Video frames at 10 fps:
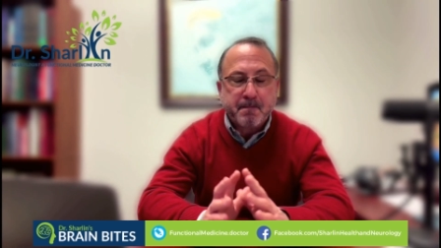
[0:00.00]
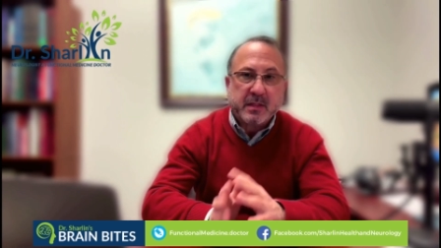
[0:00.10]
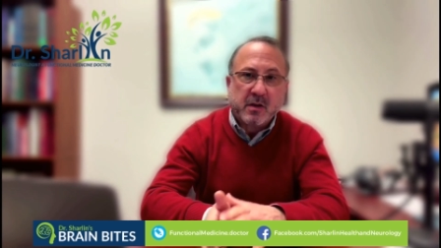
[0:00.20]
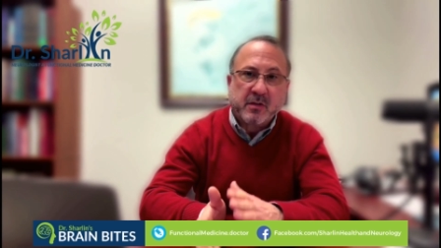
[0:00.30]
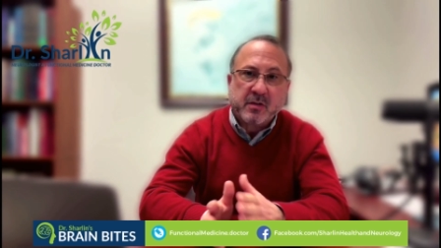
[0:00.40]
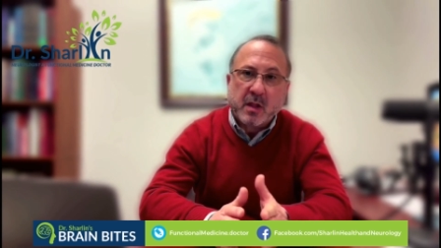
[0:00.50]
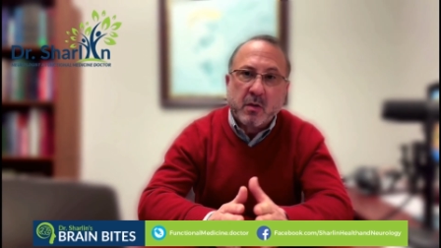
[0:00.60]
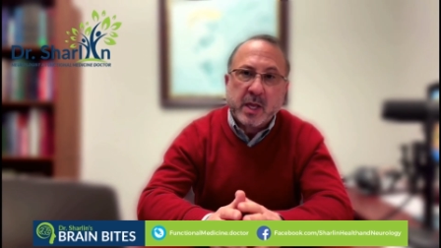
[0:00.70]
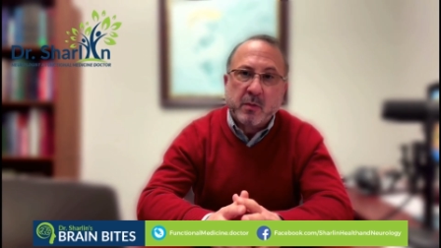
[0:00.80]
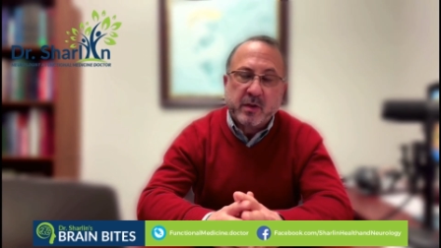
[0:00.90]
but their
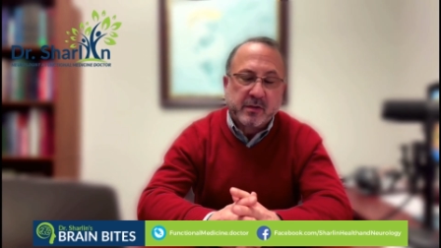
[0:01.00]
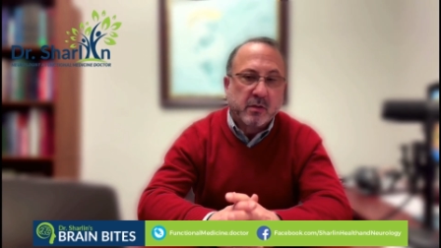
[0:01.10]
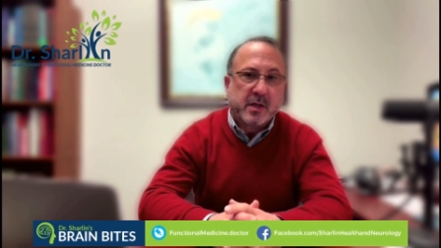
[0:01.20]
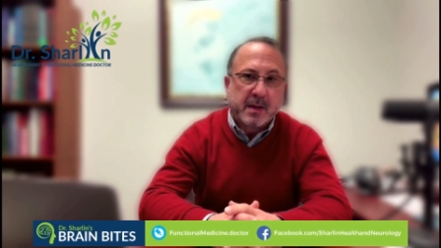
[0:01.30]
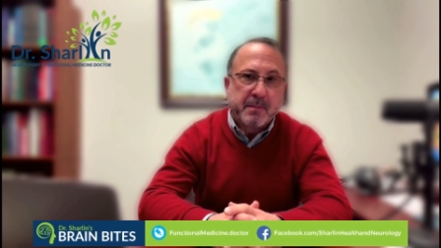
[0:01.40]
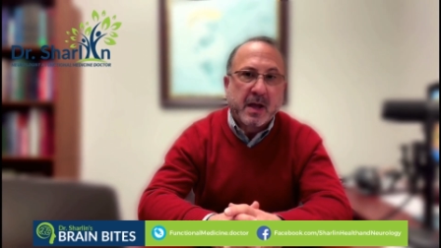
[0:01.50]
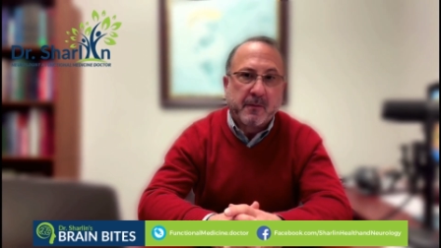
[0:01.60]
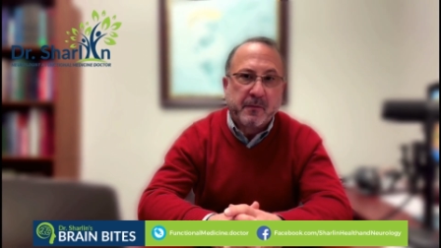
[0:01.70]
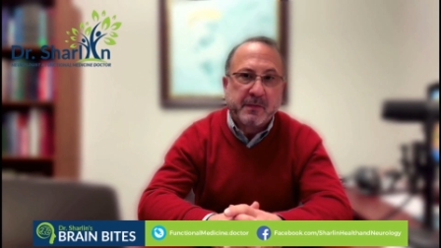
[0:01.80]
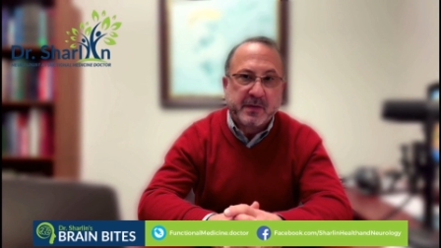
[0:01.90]
slowing was only
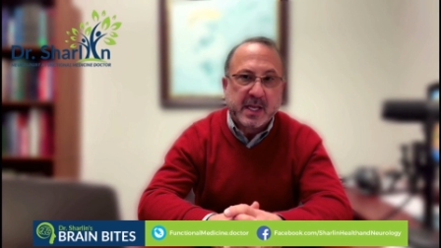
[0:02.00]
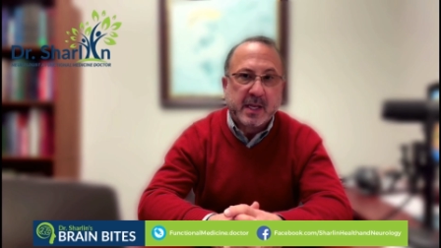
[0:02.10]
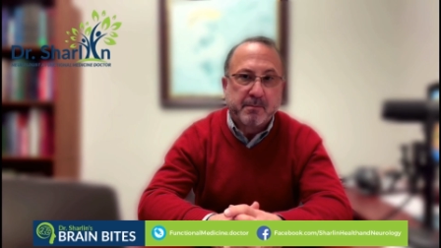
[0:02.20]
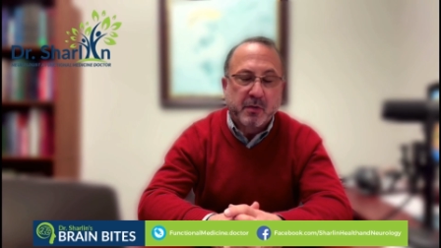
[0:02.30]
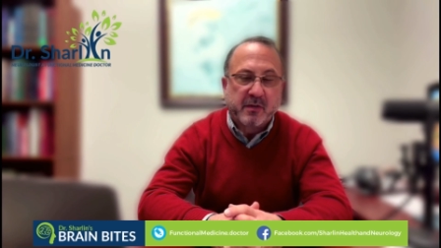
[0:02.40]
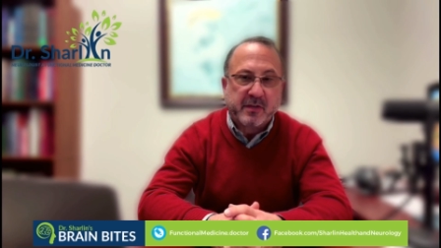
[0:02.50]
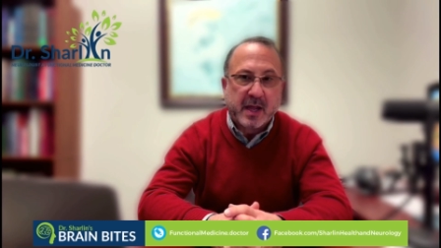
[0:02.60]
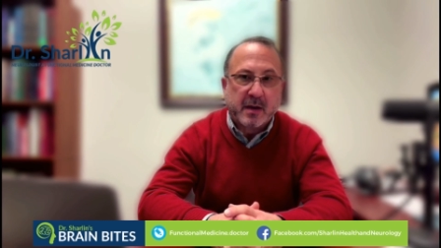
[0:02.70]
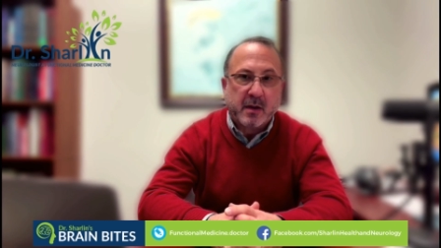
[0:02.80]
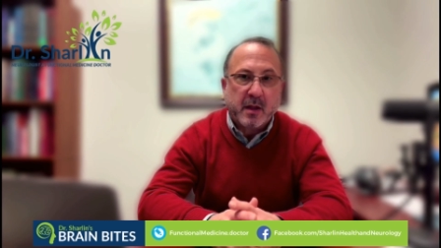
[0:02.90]
about
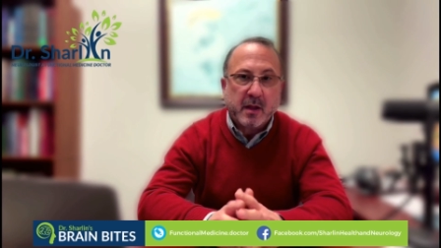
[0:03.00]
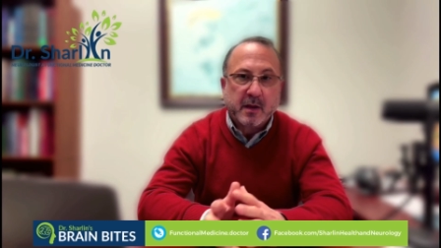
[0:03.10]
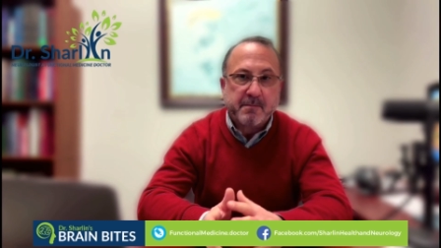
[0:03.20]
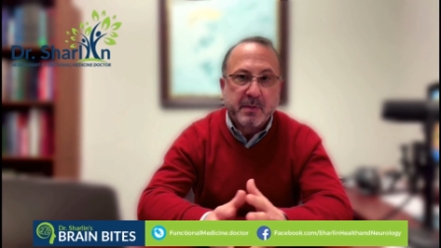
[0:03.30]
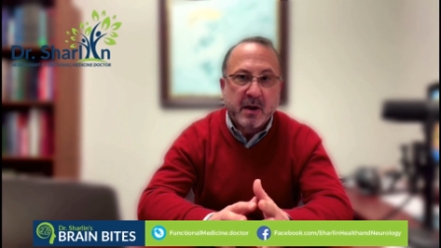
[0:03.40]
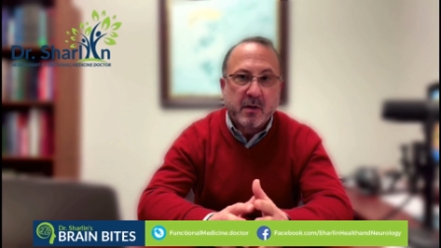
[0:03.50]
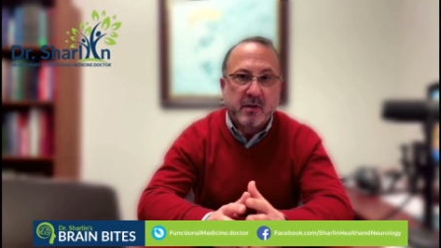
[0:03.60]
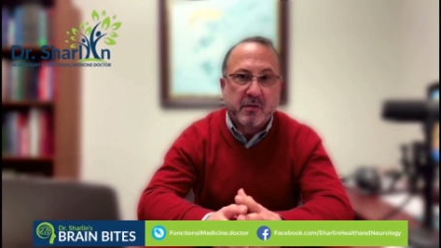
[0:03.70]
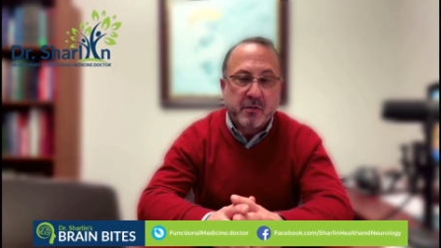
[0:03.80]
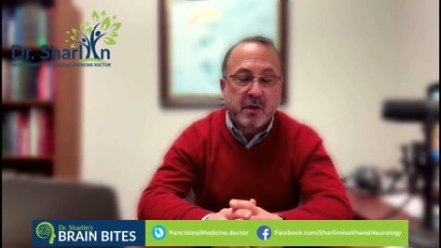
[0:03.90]
15%
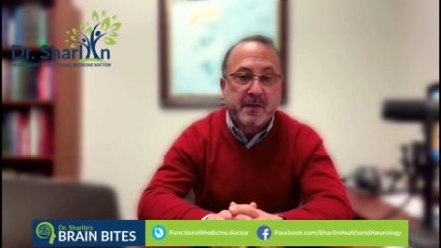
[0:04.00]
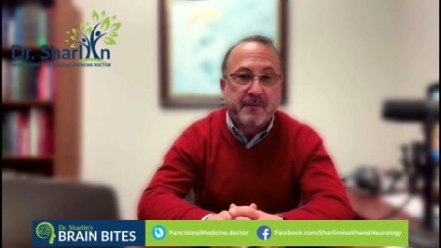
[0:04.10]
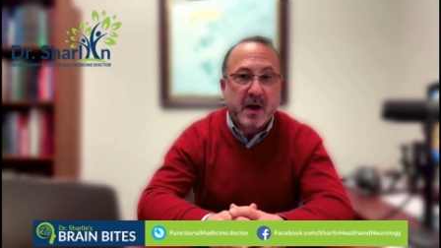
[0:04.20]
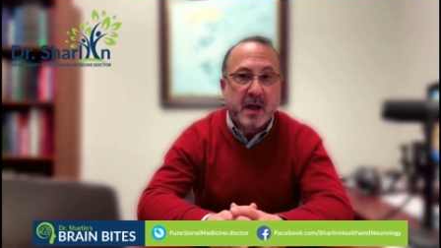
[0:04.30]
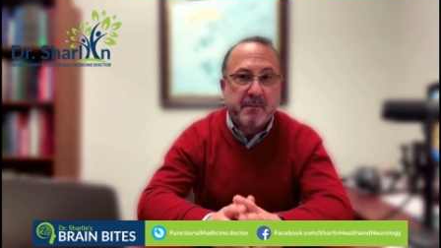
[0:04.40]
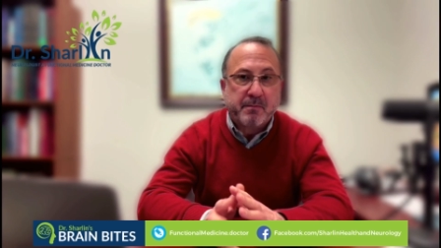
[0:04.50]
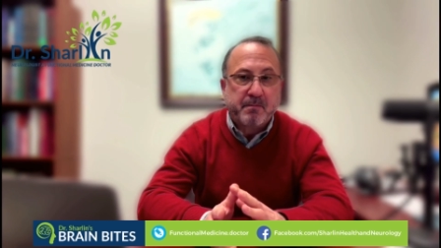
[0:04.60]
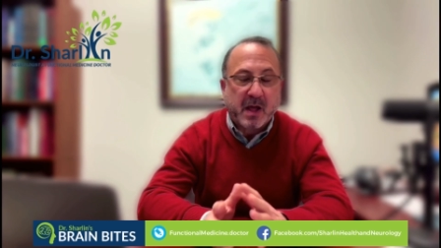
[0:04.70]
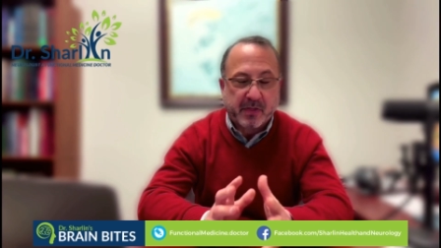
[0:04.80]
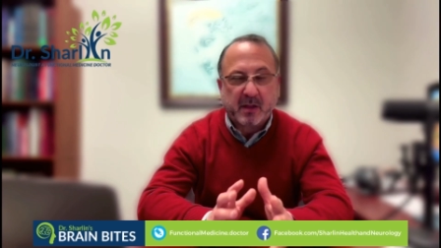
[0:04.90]
compared to
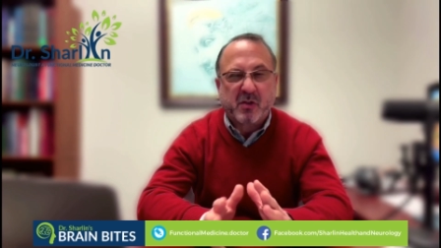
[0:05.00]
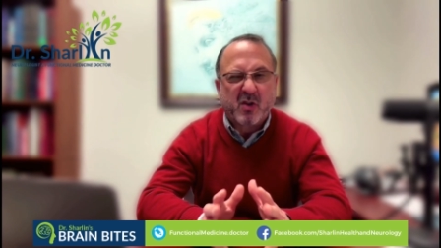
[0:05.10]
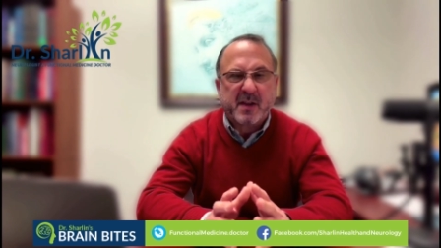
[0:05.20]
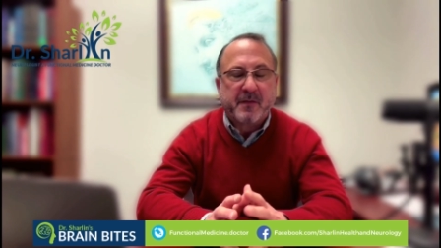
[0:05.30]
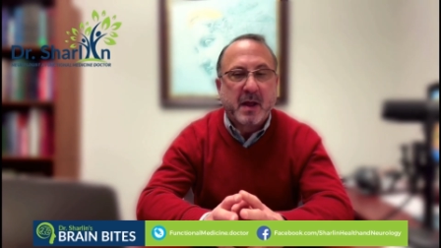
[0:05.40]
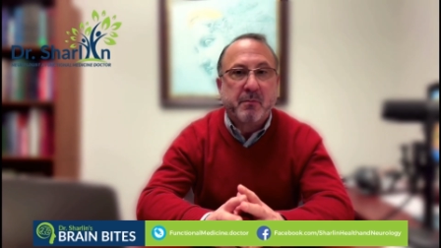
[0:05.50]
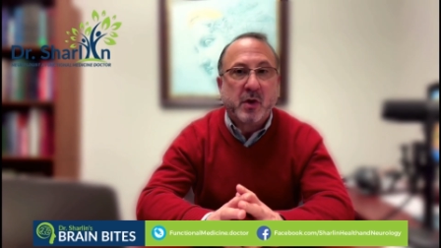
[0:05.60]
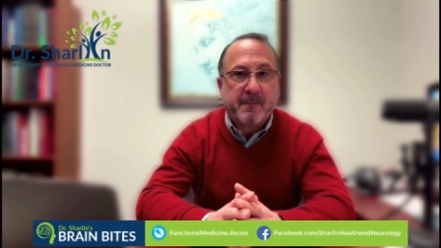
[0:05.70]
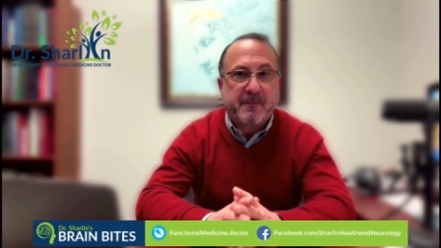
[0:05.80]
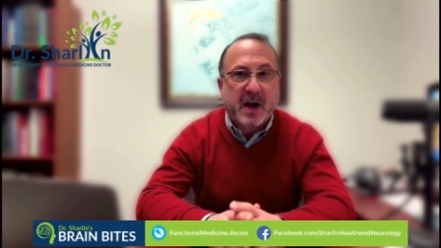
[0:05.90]

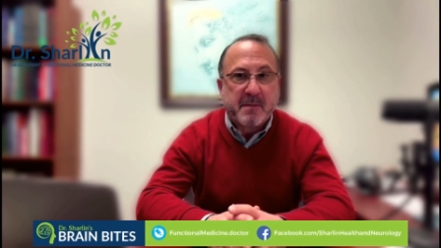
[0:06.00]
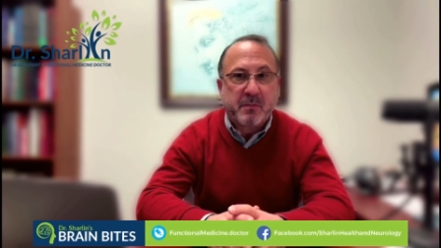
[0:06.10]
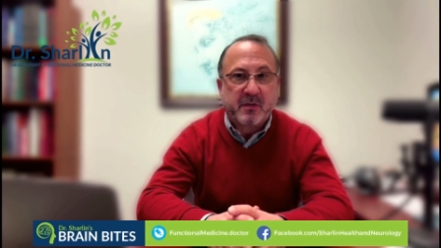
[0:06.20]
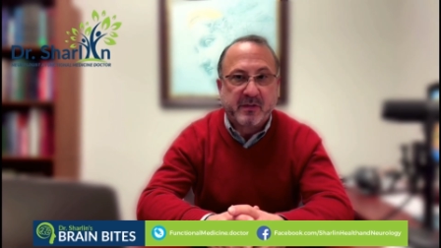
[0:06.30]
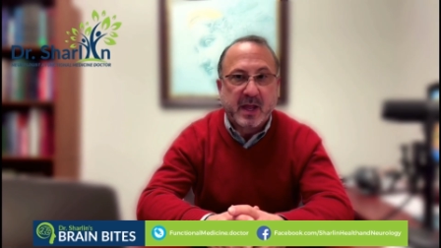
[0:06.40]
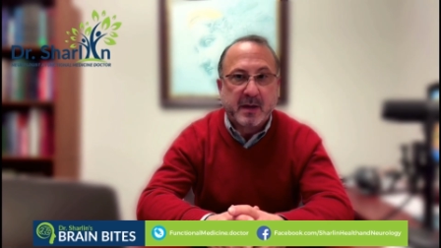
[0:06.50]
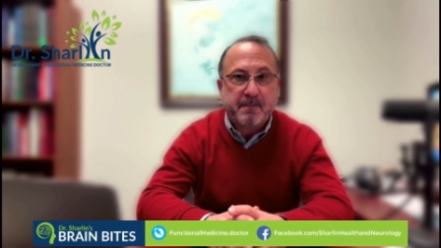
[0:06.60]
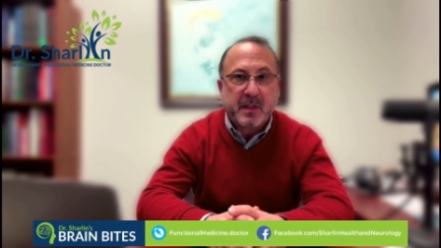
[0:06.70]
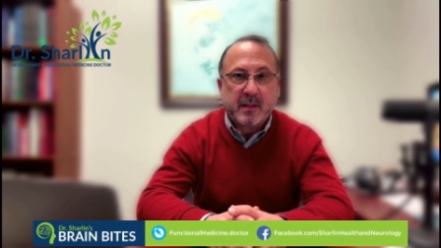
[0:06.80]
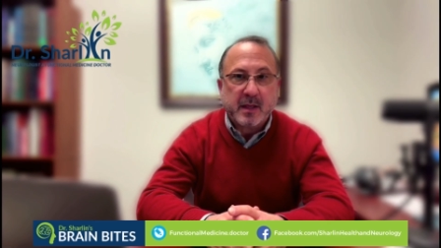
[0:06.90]
35.5%
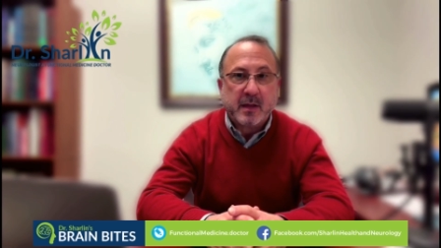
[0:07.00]
in